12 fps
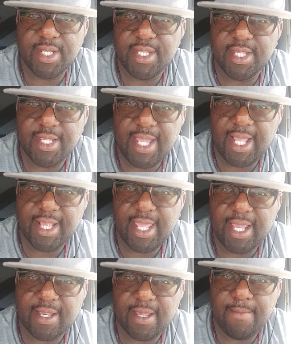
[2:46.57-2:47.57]
it's not
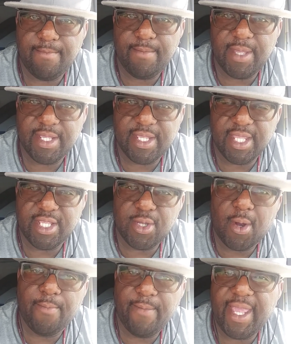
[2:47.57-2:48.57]
like it
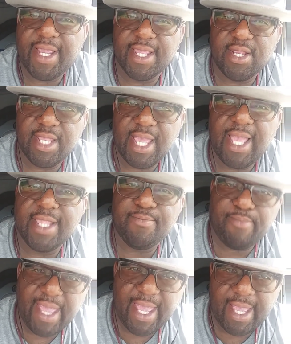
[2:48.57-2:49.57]
don't make it as
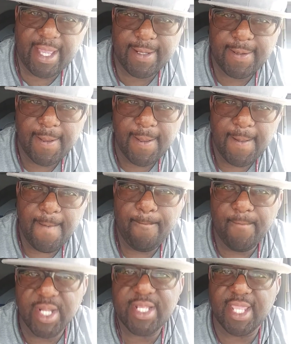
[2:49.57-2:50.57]
bad,
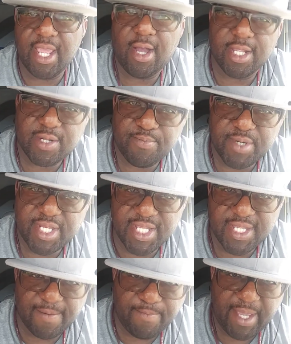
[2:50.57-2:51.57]
but they also
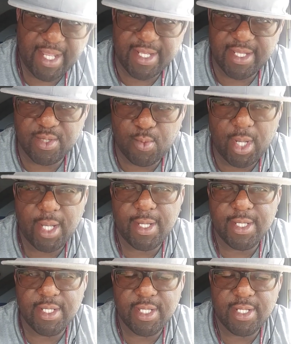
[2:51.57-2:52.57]
participated in
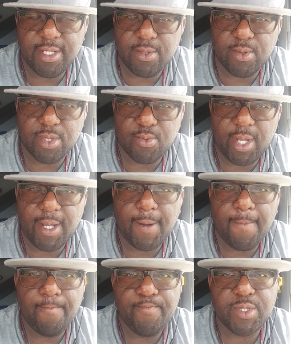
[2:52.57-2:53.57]
it as well.
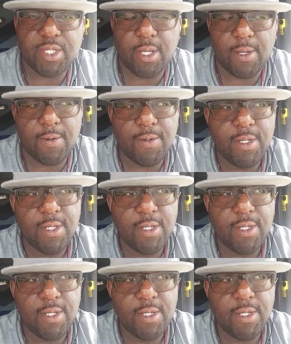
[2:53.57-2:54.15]
So,